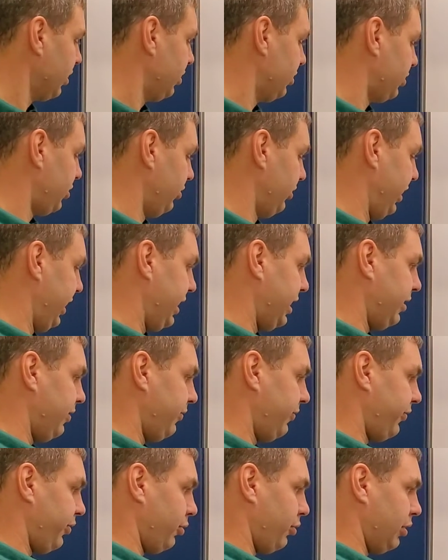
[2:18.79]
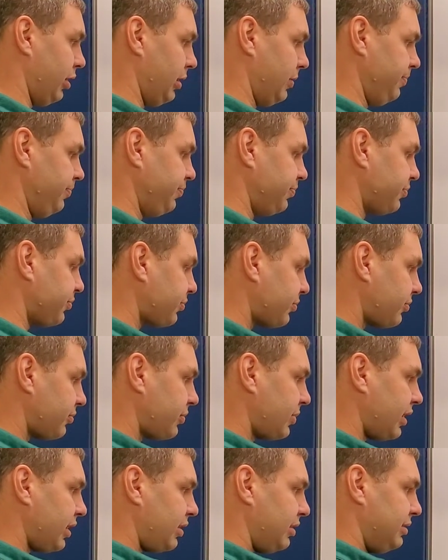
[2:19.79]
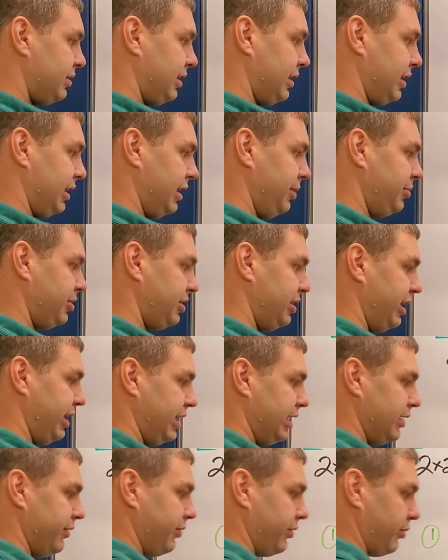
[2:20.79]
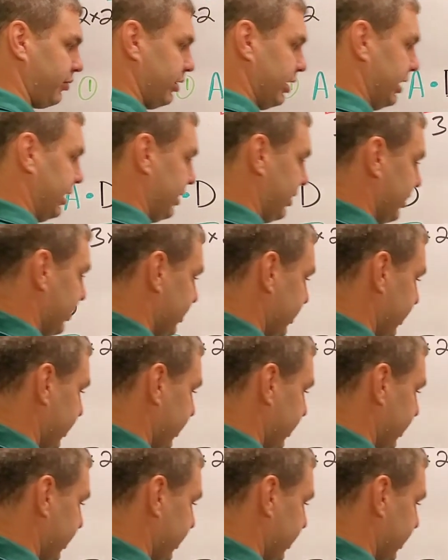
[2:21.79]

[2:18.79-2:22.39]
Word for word: So negative four times negative three is